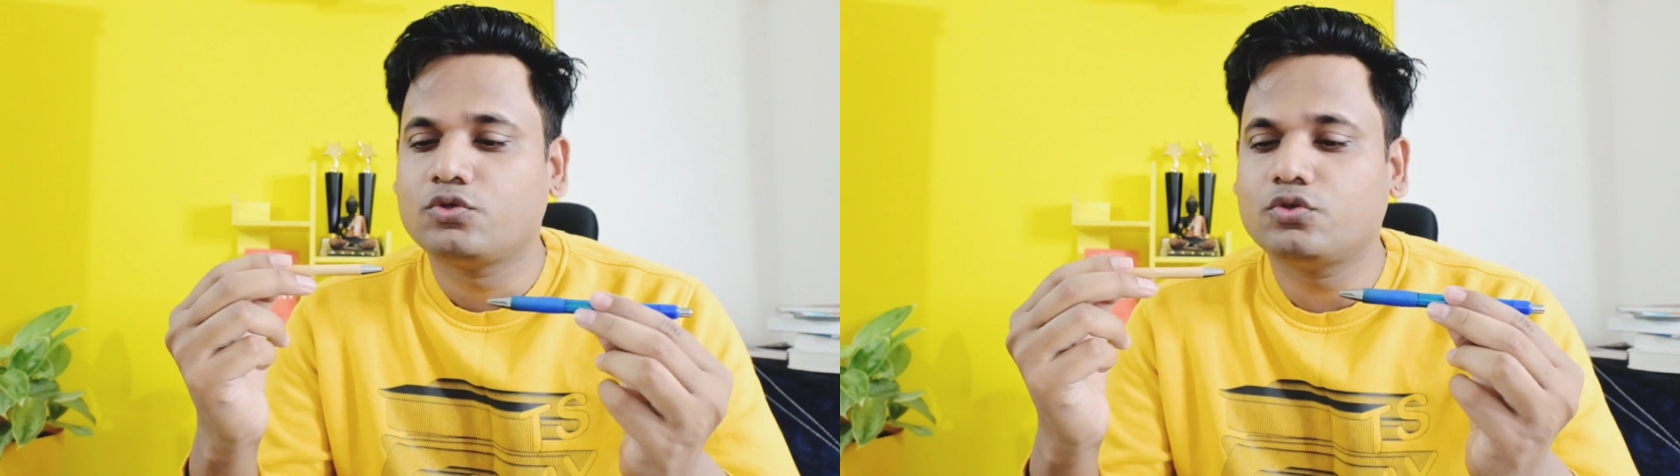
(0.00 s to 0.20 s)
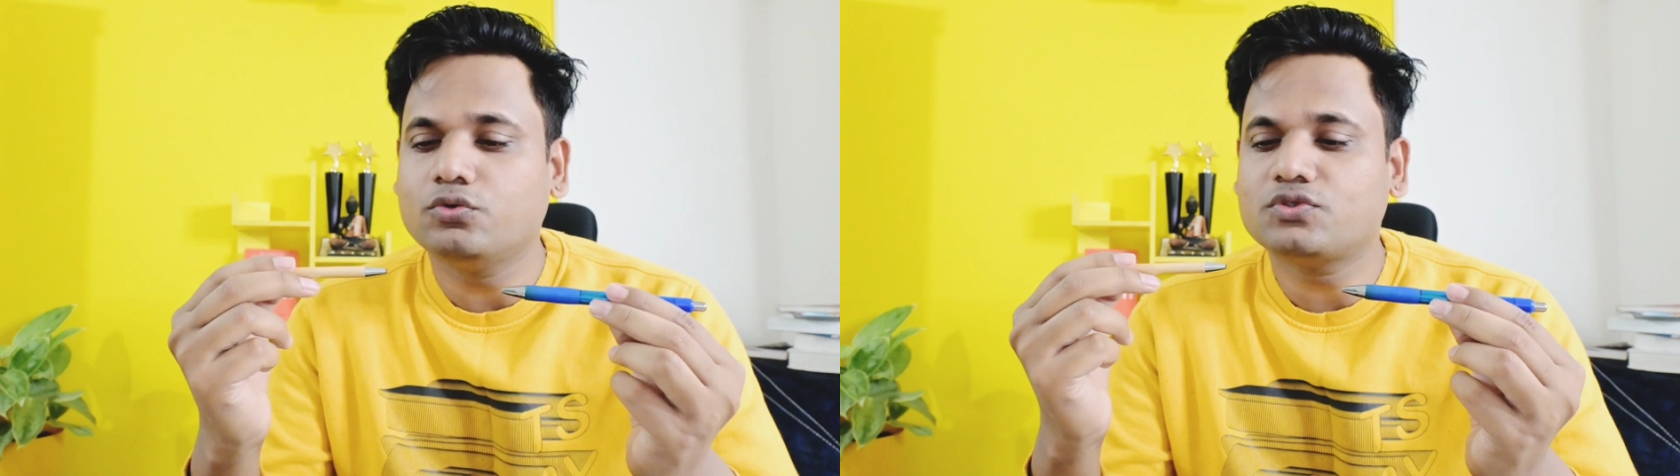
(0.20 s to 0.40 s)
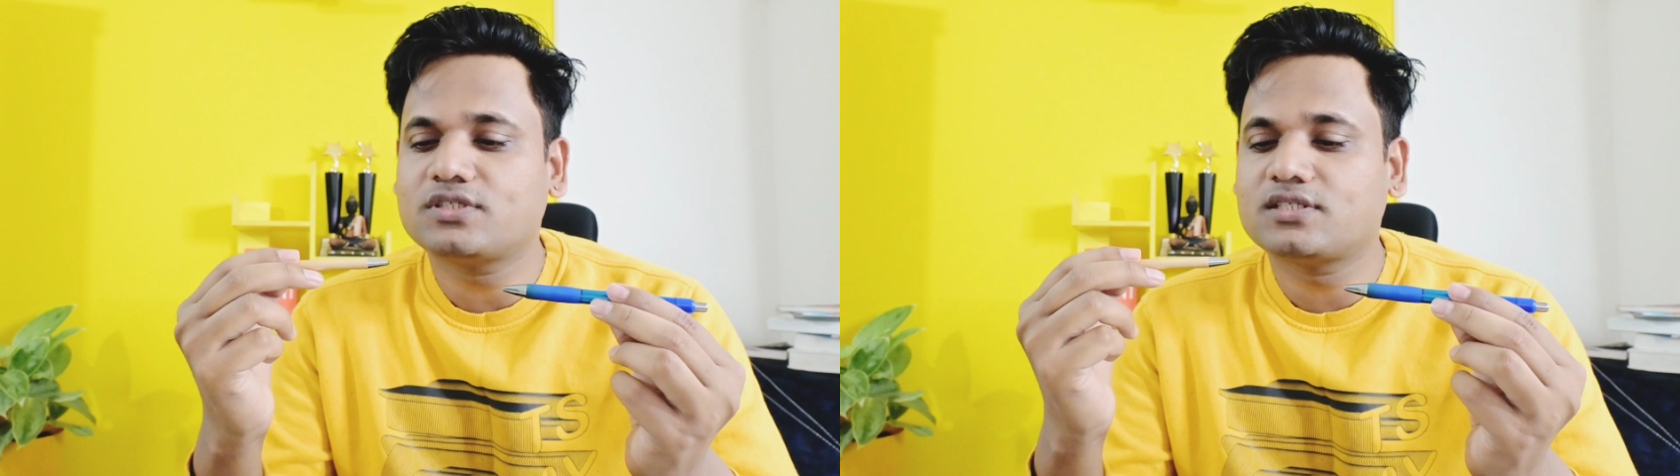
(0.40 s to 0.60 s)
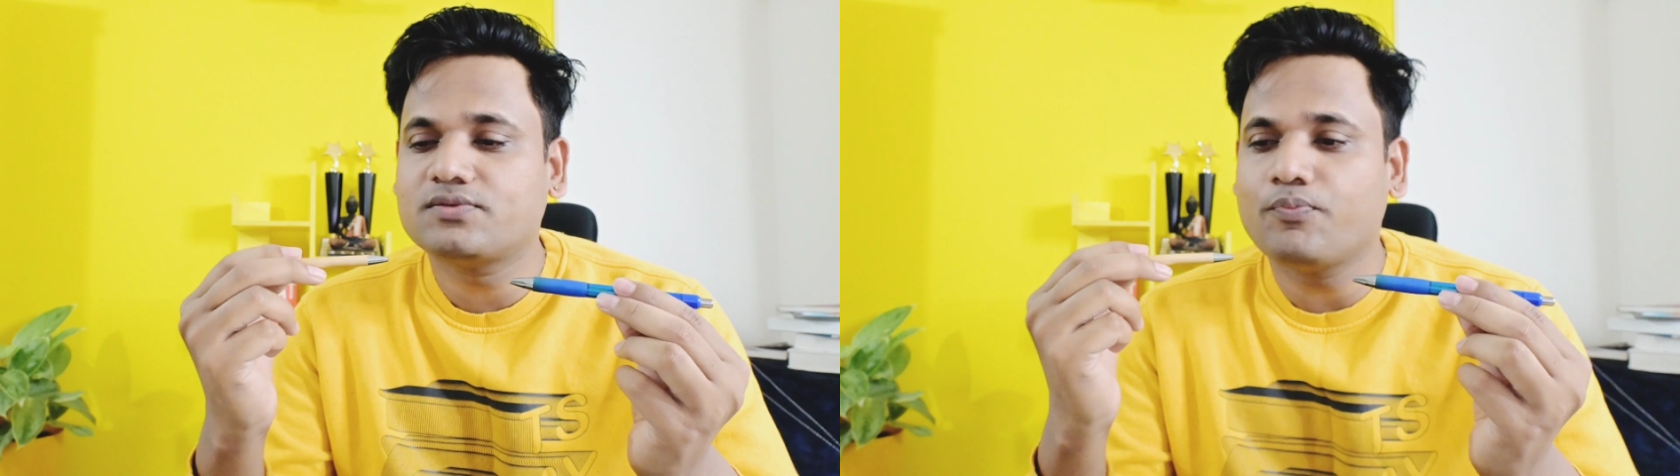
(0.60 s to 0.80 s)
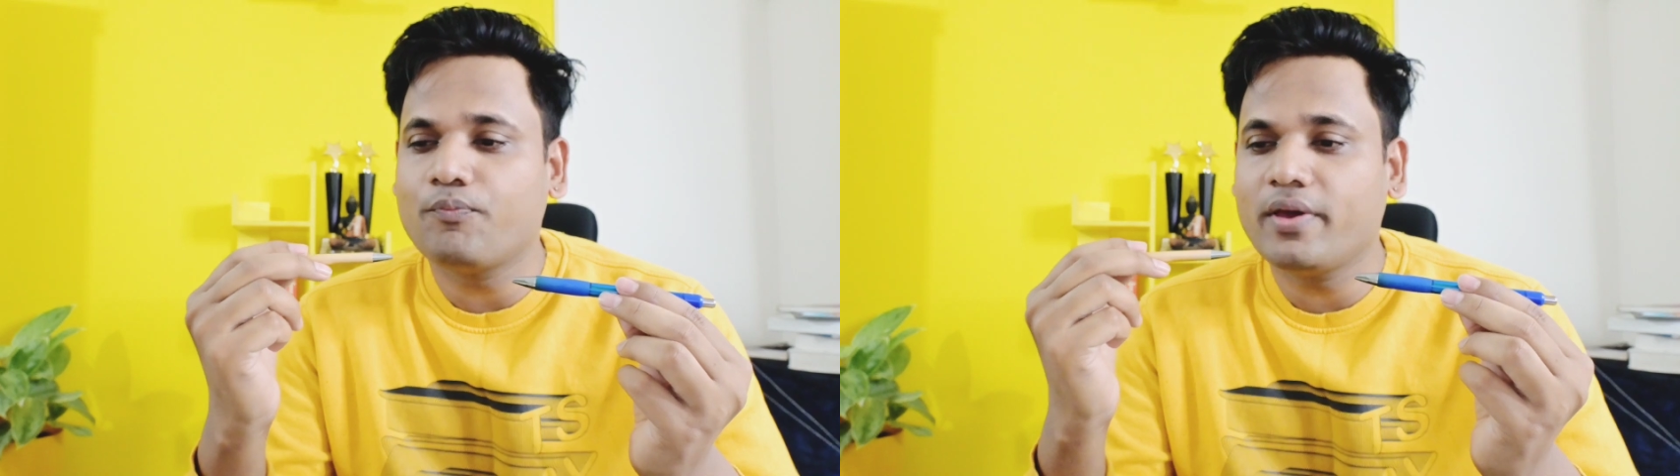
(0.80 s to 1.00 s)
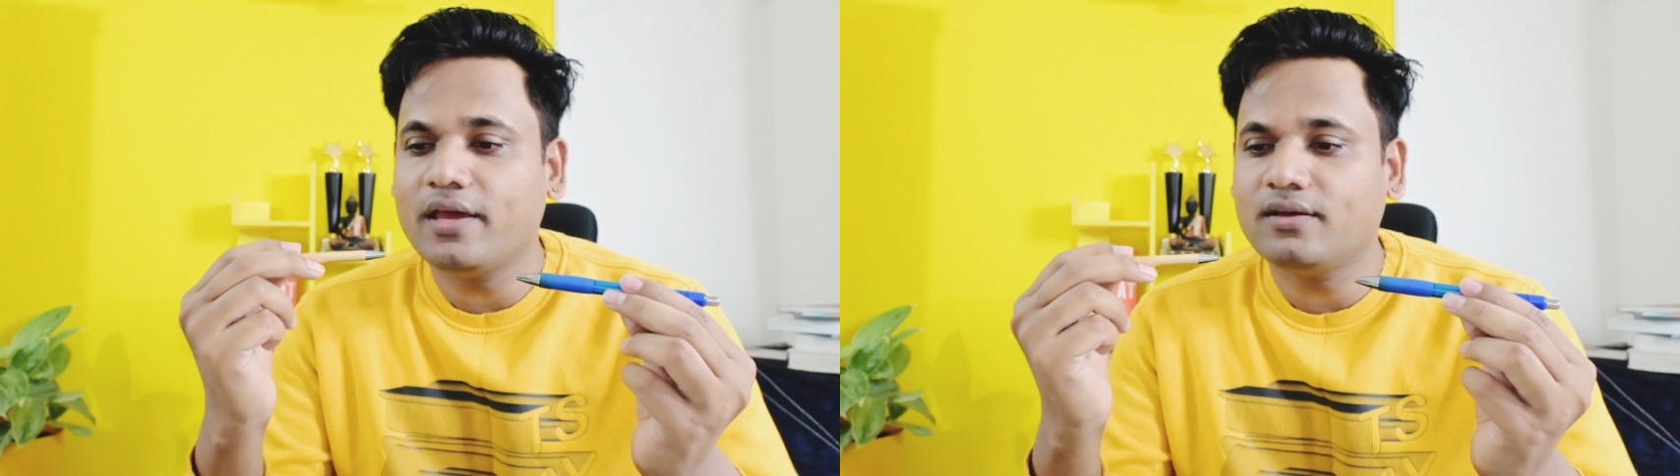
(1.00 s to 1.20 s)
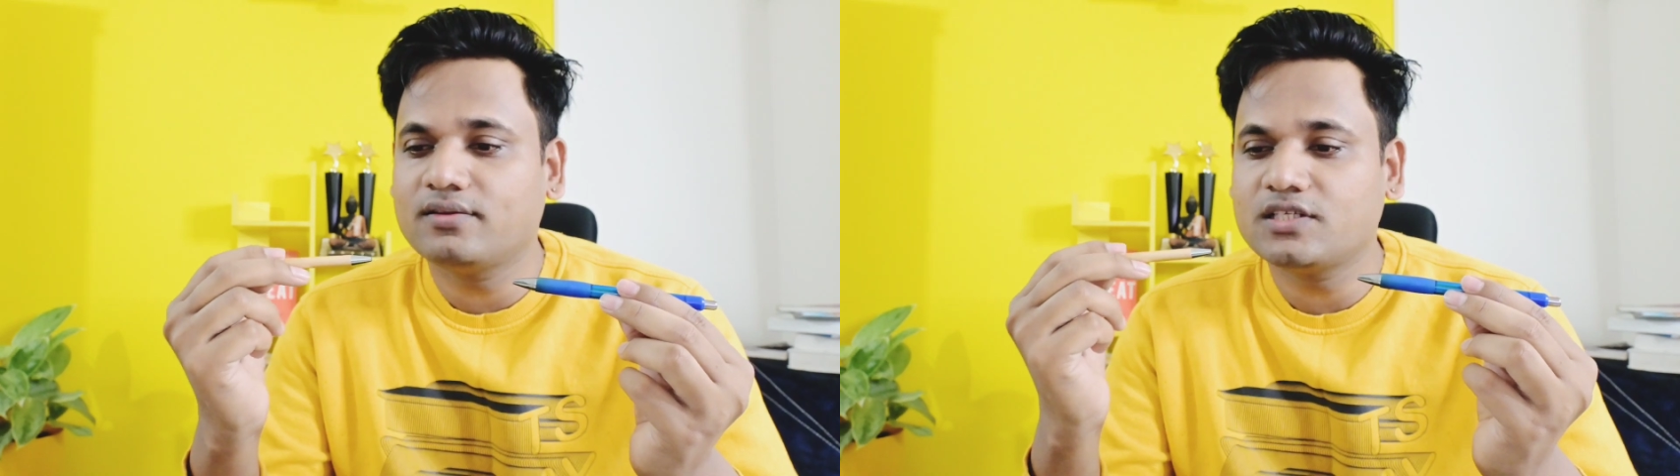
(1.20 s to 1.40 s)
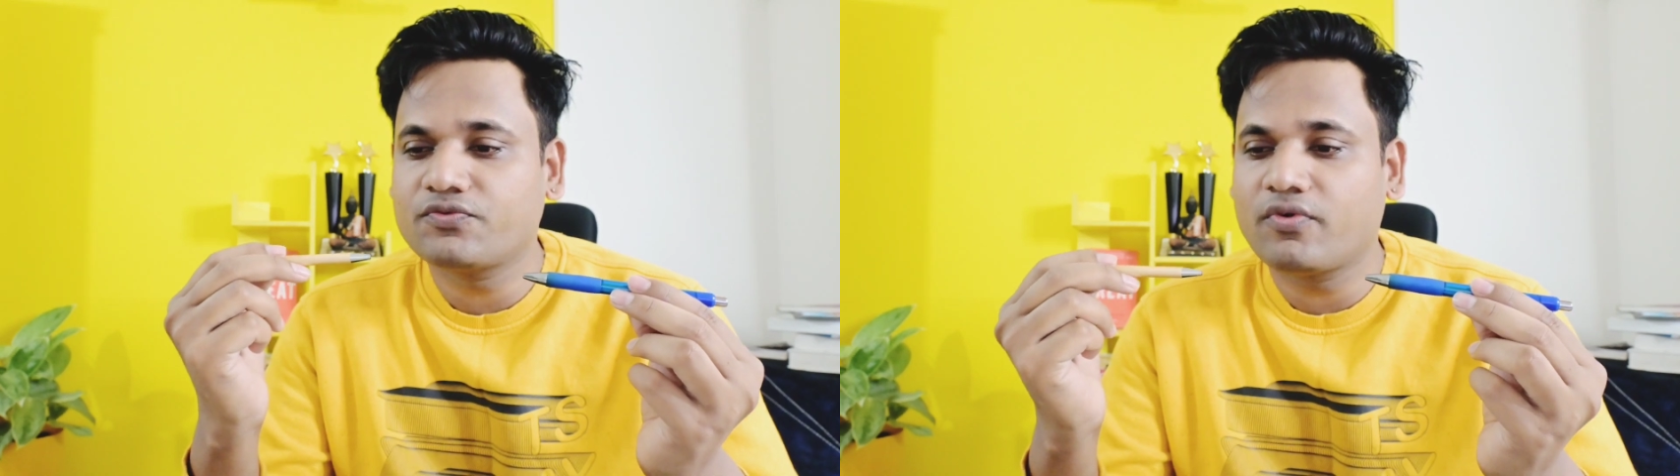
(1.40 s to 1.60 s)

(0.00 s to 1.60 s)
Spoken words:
to make this